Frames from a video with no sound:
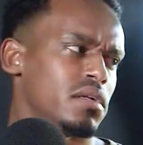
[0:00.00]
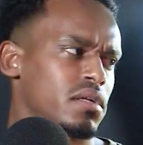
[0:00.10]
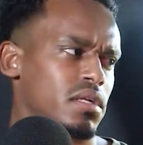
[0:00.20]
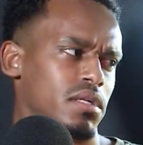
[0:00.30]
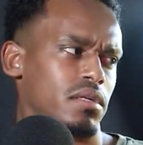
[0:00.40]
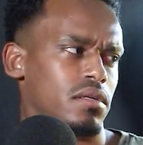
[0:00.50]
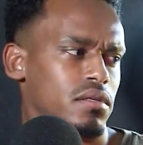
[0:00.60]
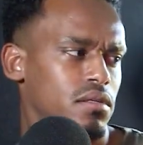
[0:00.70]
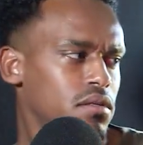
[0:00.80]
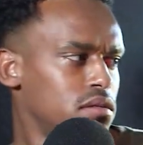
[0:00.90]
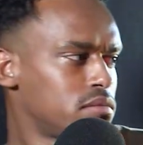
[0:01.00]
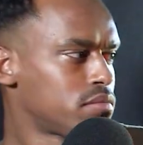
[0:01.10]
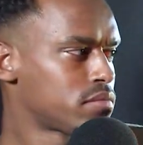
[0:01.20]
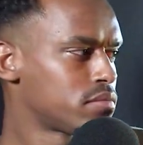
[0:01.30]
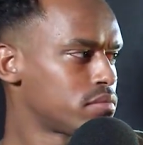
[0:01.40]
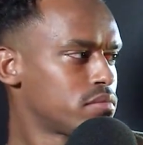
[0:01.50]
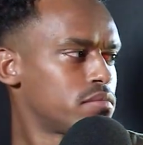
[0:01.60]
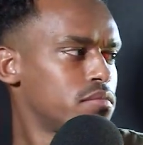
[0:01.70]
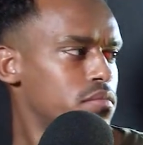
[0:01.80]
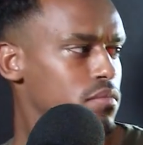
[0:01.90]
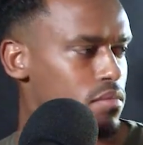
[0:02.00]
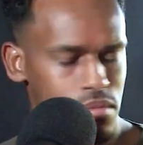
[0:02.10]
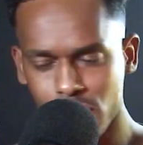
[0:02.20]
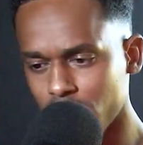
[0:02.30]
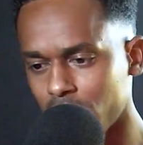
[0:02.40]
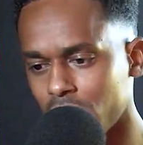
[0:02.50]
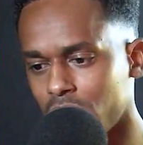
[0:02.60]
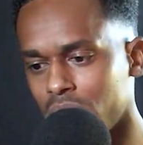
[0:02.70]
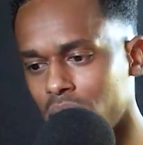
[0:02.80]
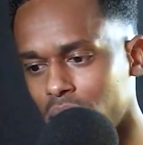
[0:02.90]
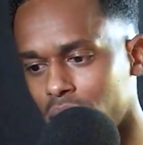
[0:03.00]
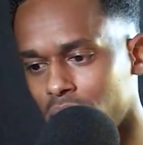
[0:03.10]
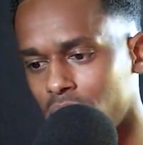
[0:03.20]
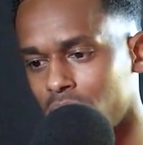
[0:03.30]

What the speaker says: This person isn't speaking.